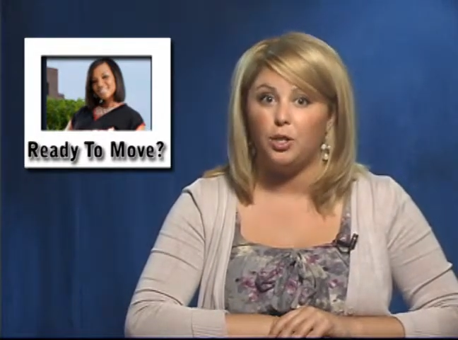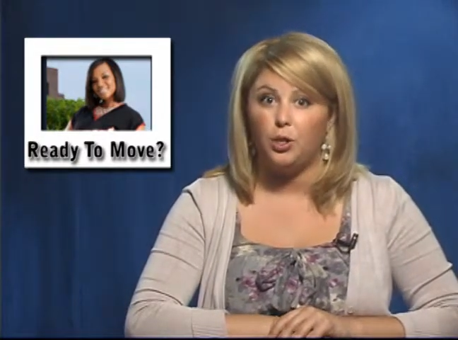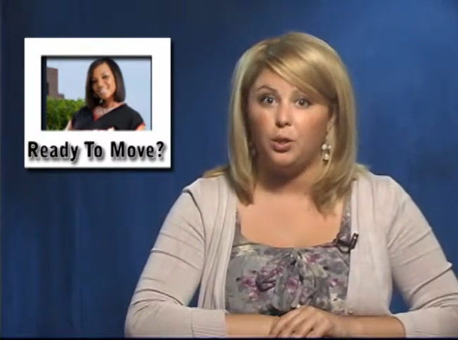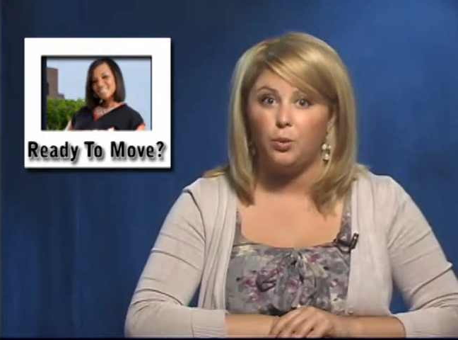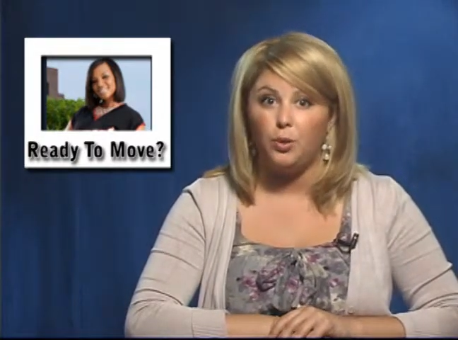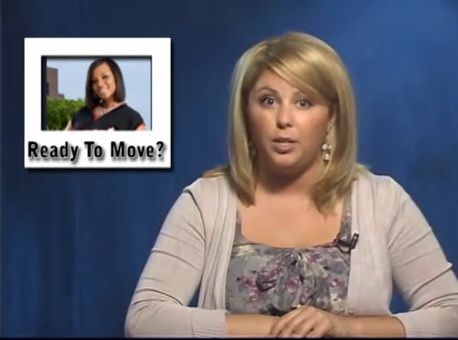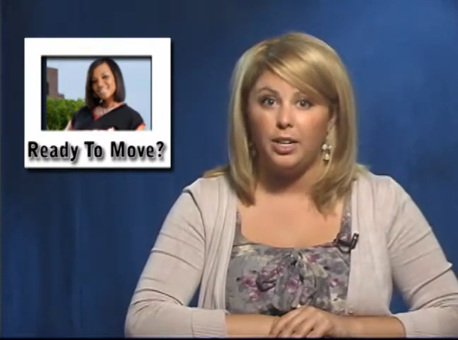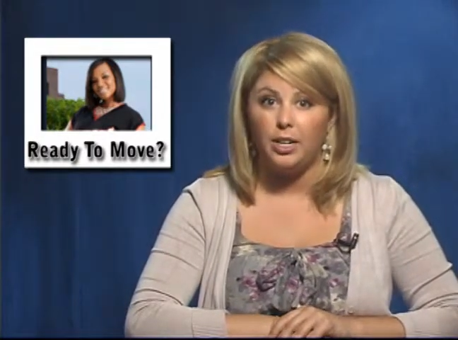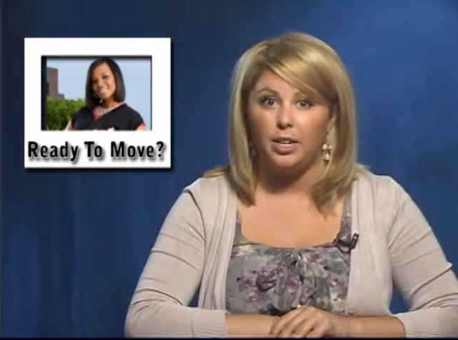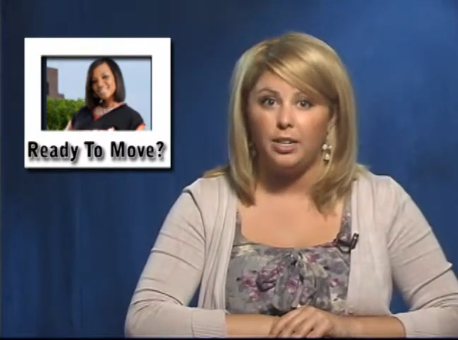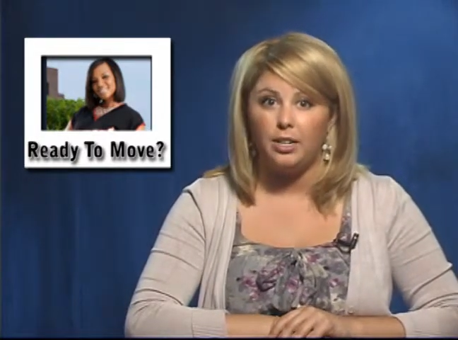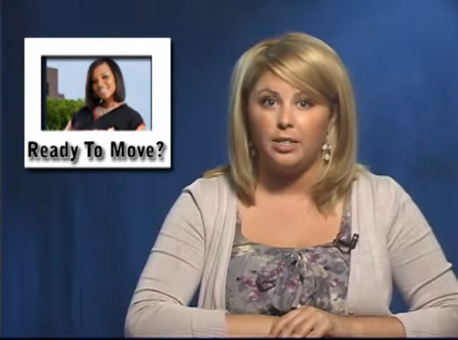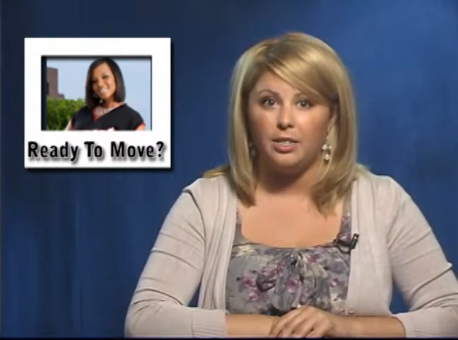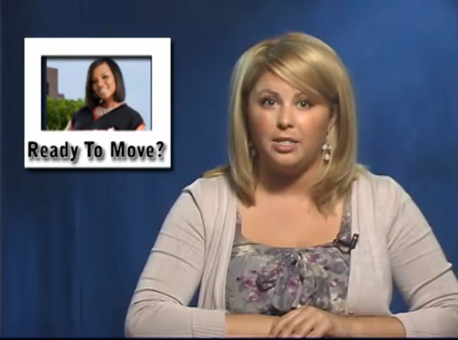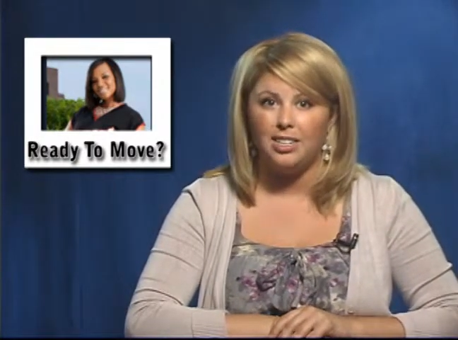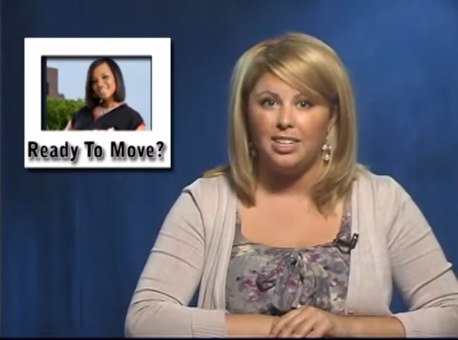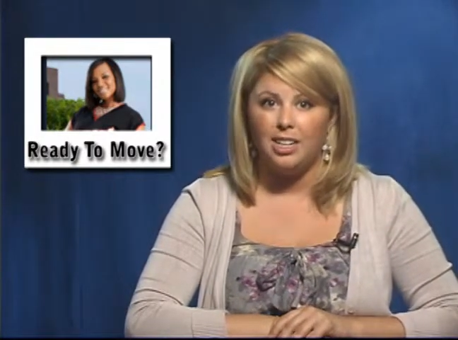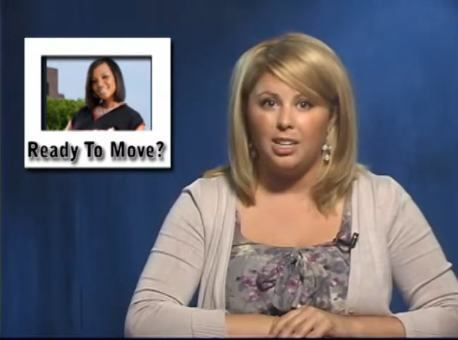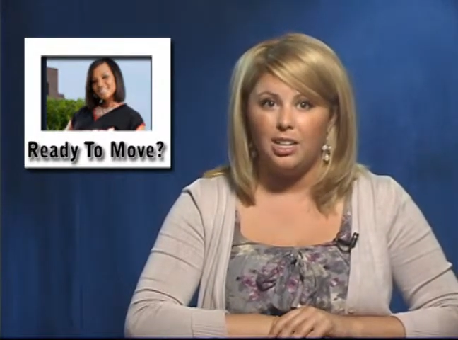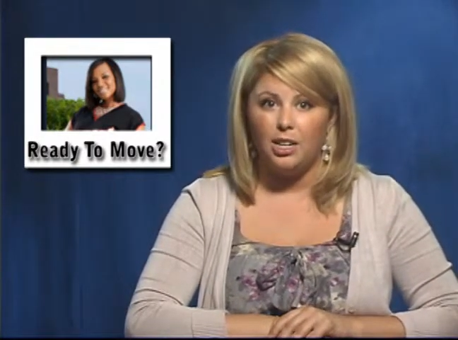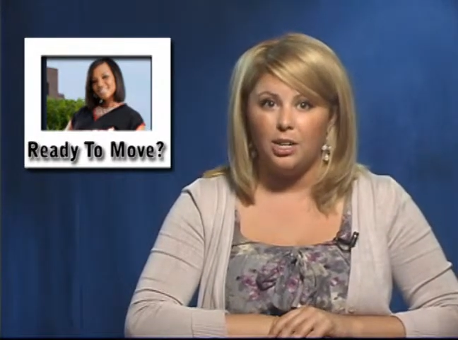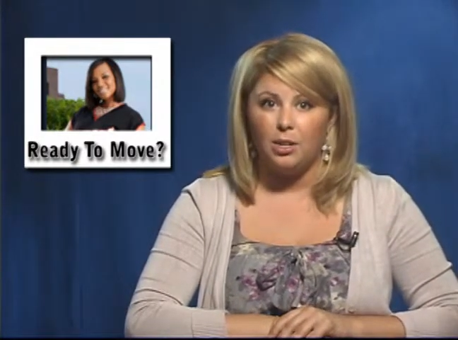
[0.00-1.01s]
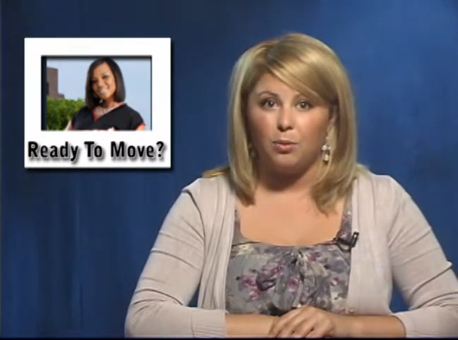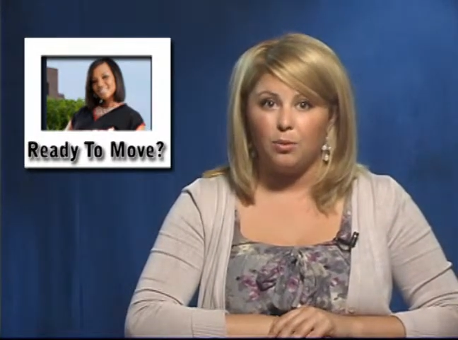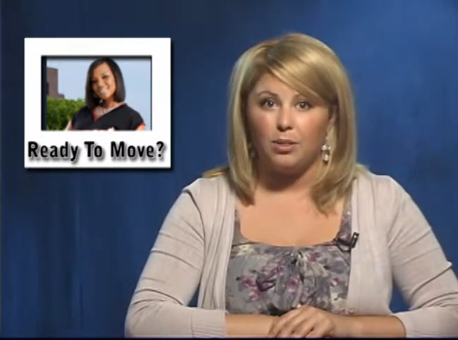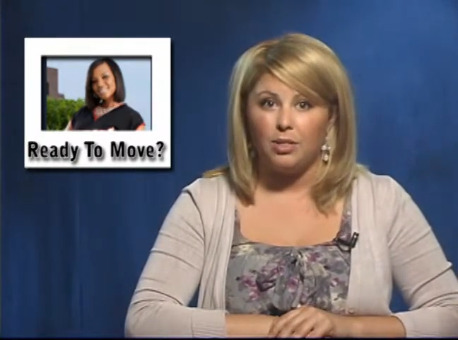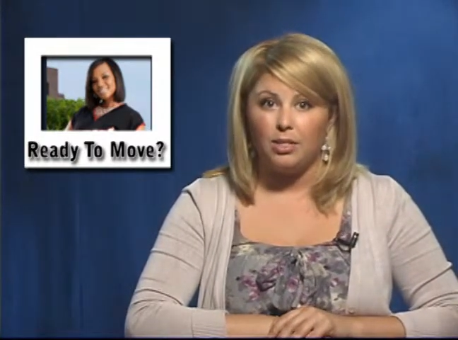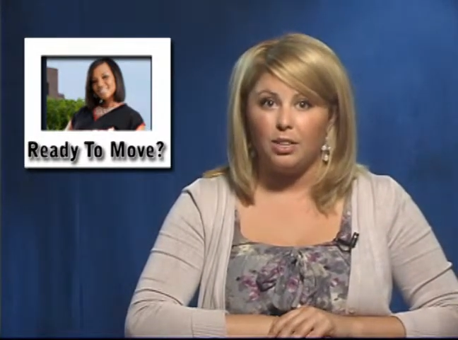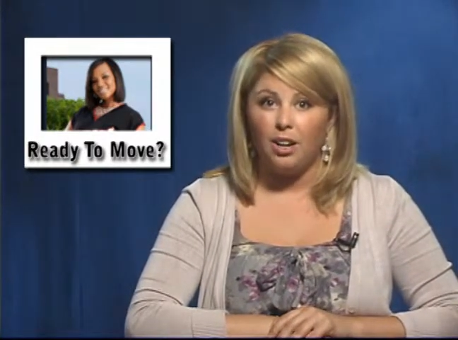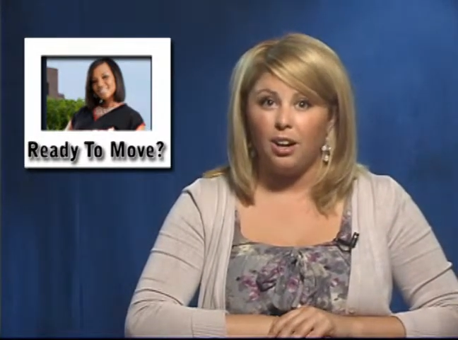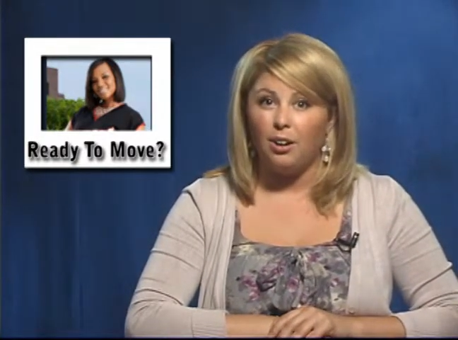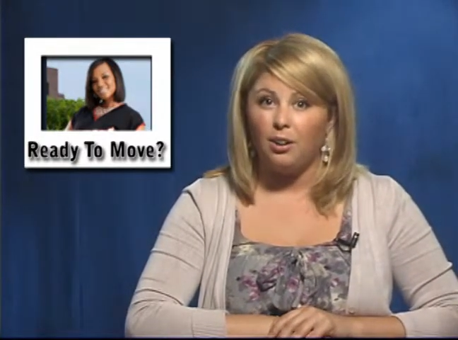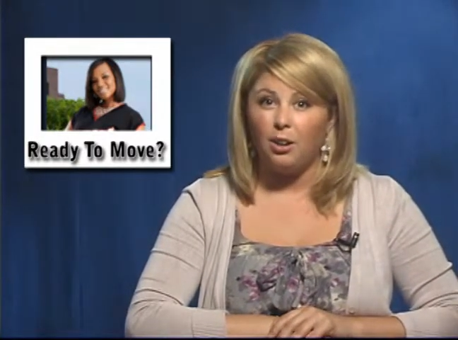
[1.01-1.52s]
two kids
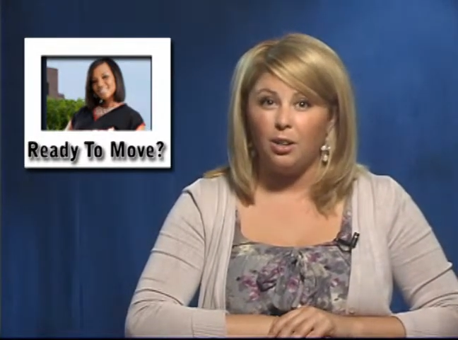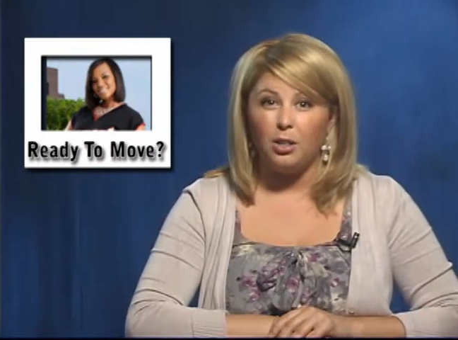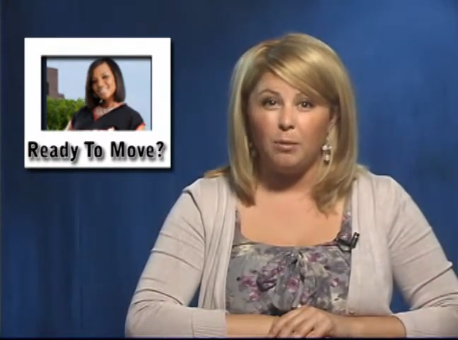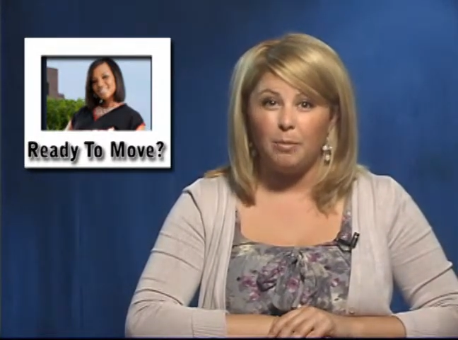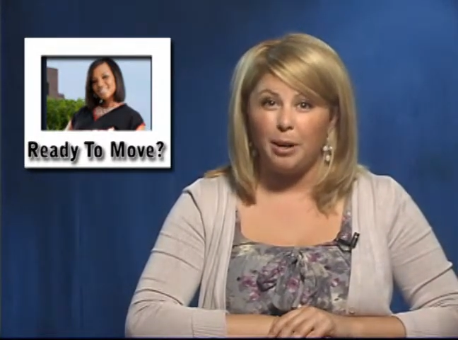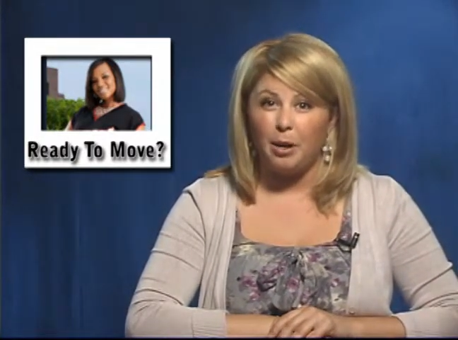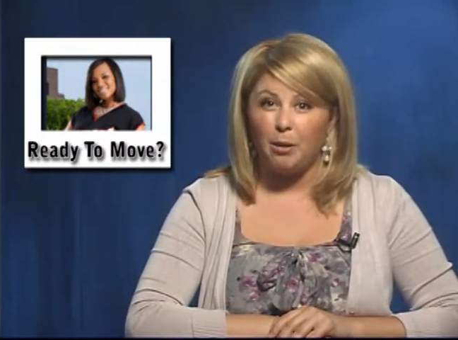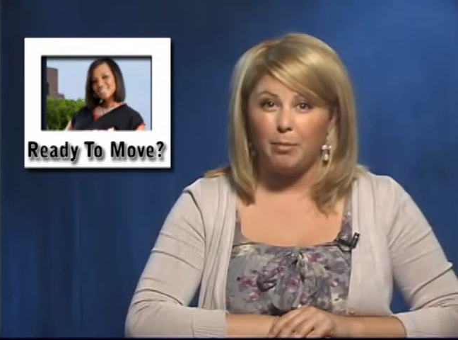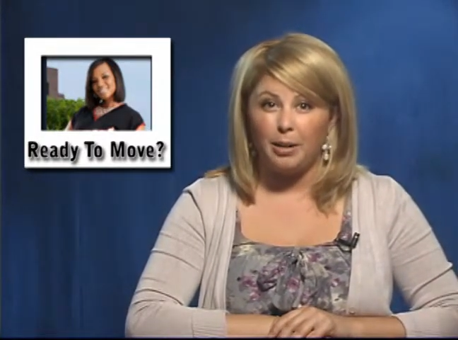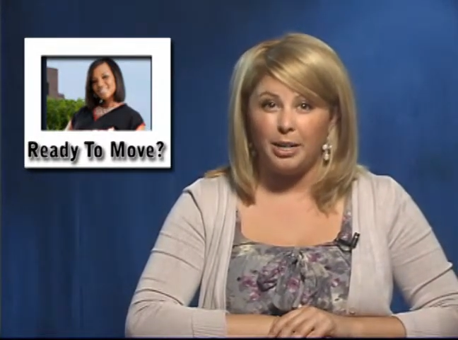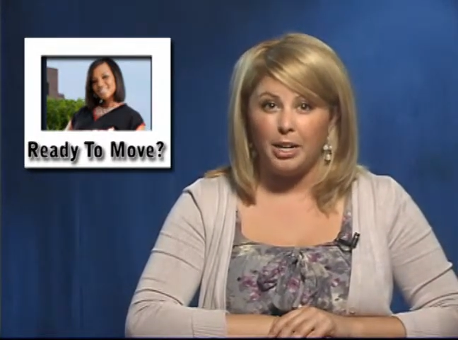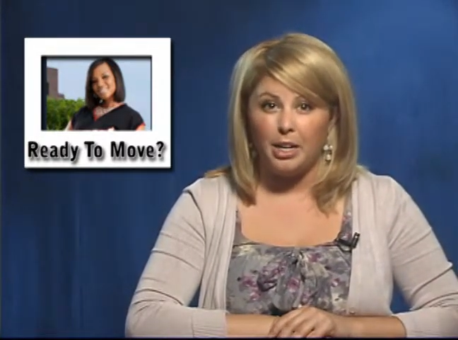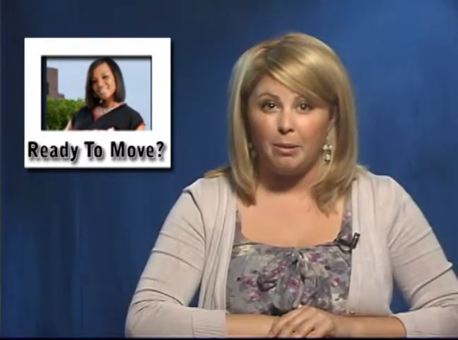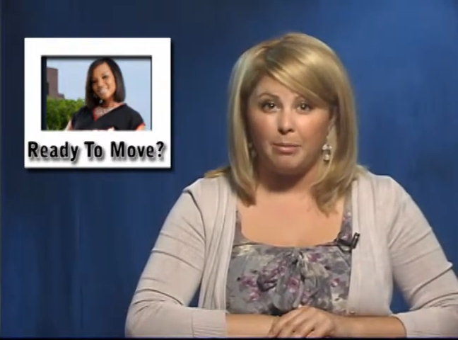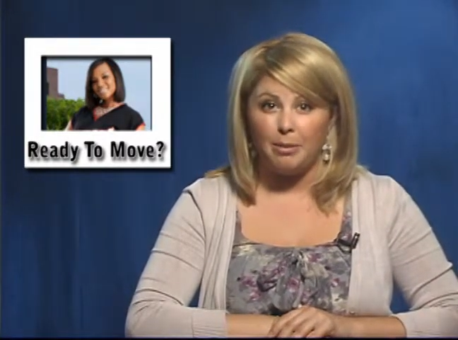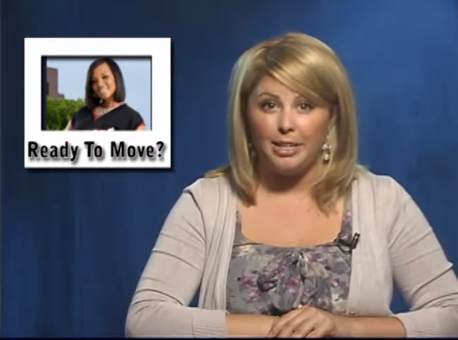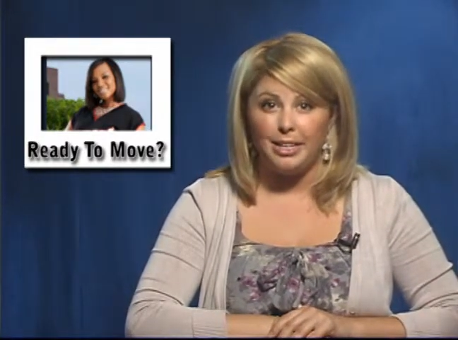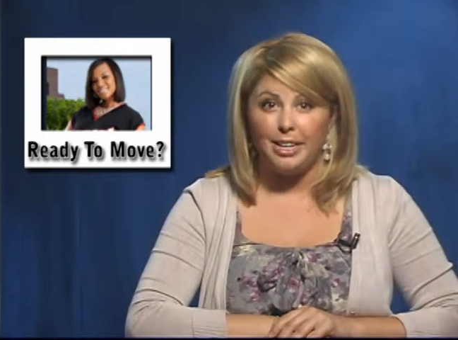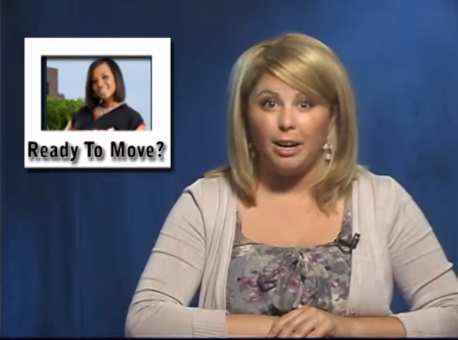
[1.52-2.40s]
was not all about Miami.